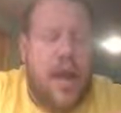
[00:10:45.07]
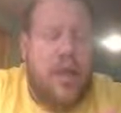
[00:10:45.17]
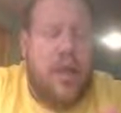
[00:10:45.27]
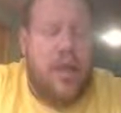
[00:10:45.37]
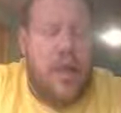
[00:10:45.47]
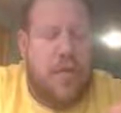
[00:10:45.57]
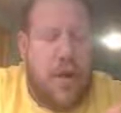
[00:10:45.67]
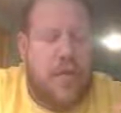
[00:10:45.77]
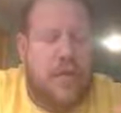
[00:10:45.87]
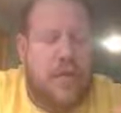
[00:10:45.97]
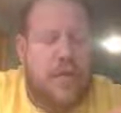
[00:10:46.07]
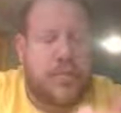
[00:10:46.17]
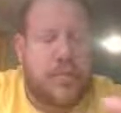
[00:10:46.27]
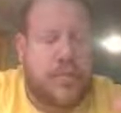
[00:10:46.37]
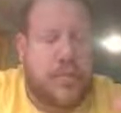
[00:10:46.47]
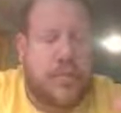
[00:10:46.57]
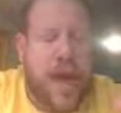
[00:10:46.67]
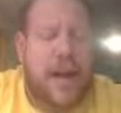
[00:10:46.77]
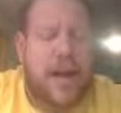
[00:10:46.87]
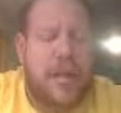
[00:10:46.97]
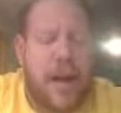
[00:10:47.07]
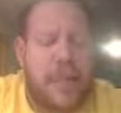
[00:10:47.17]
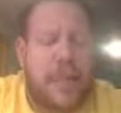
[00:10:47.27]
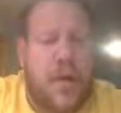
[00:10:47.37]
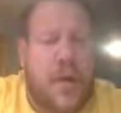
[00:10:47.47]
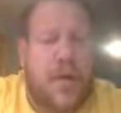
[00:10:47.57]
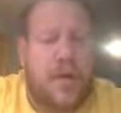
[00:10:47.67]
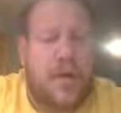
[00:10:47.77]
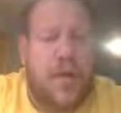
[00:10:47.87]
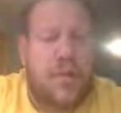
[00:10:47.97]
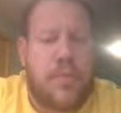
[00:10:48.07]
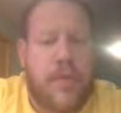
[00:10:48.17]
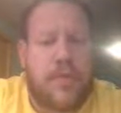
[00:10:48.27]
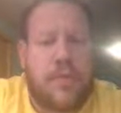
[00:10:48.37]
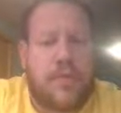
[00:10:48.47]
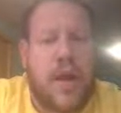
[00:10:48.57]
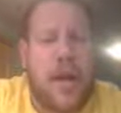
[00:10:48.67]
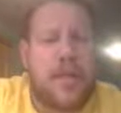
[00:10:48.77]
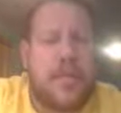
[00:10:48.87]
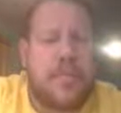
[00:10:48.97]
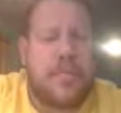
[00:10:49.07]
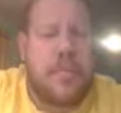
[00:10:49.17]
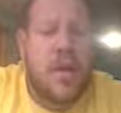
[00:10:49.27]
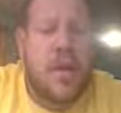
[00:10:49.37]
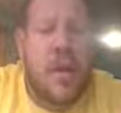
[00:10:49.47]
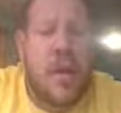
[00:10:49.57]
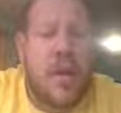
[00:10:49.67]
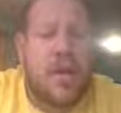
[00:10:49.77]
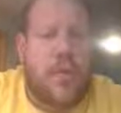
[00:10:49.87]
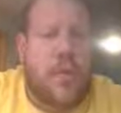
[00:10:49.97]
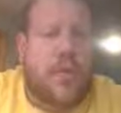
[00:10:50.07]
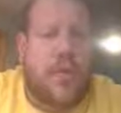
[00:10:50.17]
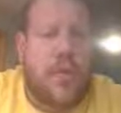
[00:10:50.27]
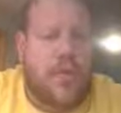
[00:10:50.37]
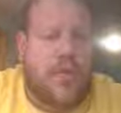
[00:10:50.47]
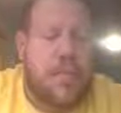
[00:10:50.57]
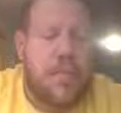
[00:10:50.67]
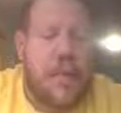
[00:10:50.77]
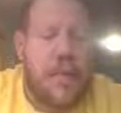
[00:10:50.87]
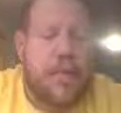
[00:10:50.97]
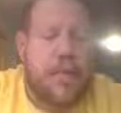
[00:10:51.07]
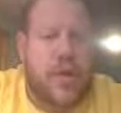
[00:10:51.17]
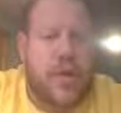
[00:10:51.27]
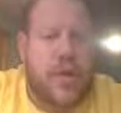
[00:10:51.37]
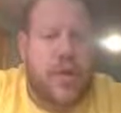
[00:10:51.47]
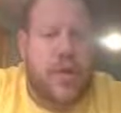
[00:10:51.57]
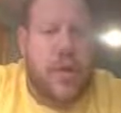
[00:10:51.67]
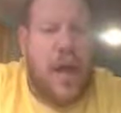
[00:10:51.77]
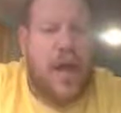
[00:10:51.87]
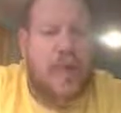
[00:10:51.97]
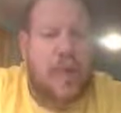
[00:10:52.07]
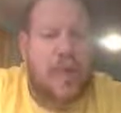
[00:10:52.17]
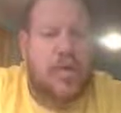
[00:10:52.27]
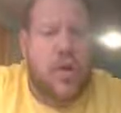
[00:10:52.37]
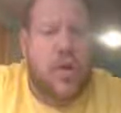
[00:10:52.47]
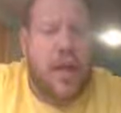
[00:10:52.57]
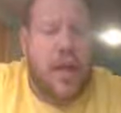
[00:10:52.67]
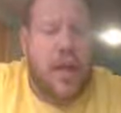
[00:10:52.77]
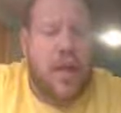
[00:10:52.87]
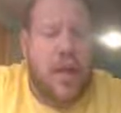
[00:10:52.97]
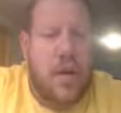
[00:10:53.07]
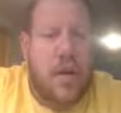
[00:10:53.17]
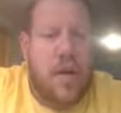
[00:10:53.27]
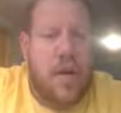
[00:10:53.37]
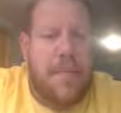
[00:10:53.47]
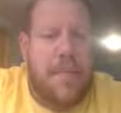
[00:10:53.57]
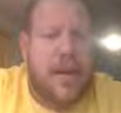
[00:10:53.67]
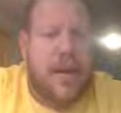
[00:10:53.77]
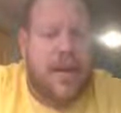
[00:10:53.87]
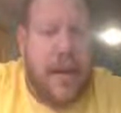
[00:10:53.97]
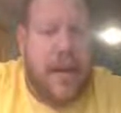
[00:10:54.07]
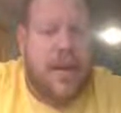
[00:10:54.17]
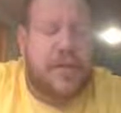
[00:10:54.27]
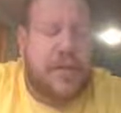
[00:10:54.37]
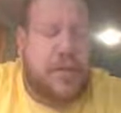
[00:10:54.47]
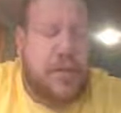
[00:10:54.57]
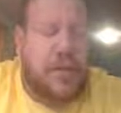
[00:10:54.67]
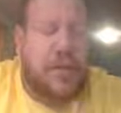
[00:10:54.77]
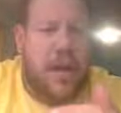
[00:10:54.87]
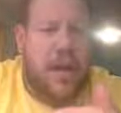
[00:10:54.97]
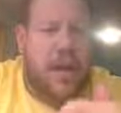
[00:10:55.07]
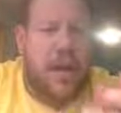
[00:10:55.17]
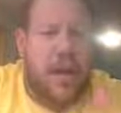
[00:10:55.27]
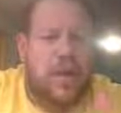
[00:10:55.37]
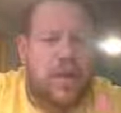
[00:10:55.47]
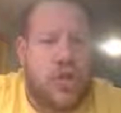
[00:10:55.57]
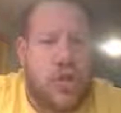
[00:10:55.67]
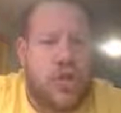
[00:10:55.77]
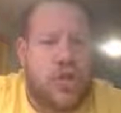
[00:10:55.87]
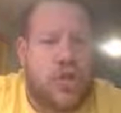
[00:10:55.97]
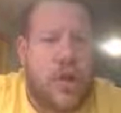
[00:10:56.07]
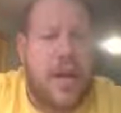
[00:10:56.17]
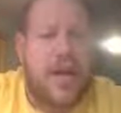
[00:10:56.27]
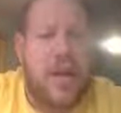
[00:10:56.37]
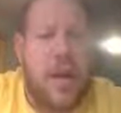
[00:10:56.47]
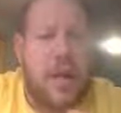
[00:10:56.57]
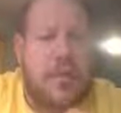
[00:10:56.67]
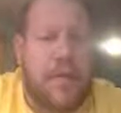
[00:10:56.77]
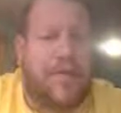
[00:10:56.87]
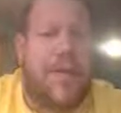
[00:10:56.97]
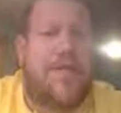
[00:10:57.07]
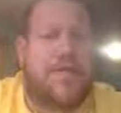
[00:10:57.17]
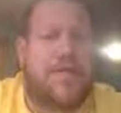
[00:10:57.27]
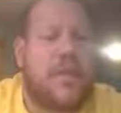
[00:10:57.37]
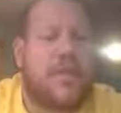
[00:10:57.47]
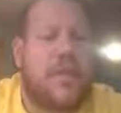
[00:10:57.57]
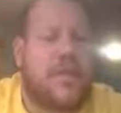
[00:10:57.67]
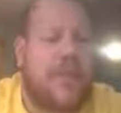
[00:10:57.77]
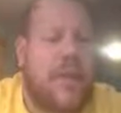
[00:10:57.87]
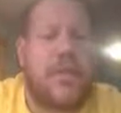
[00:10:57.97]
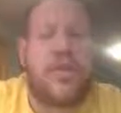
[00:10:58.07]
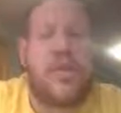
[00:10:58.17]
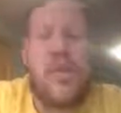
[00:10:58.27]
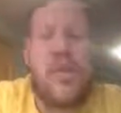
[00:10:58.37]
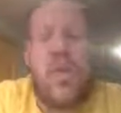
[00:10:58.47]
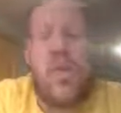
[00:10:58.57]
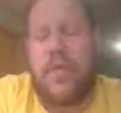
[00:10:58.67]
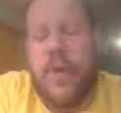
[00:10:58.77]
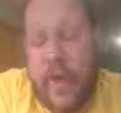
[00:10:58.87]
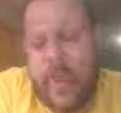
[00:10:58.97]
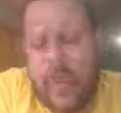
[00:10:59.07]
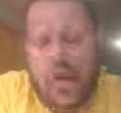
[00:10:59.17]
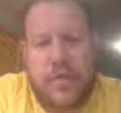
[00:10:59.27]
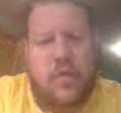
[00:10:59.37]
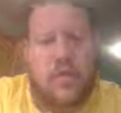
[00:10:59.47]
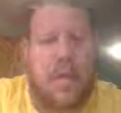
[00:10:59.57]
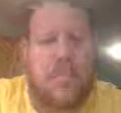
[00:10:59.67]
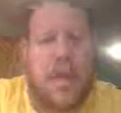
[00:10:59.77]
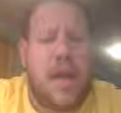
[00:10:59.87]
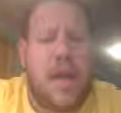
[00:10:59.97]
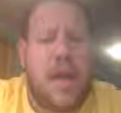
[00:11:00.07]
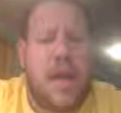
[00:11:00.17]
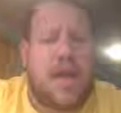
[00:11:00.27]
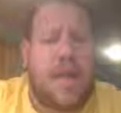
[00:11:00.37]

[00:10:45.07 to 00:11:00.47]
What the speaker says: the different Native American groups, who was going to back up the British or the French, Franklin wants to get a group of people together to figure out if the colonies can all join together and make an alliance, if you will, make a joint treaty to help defend themselves against French or the Native Americans, who it might be, that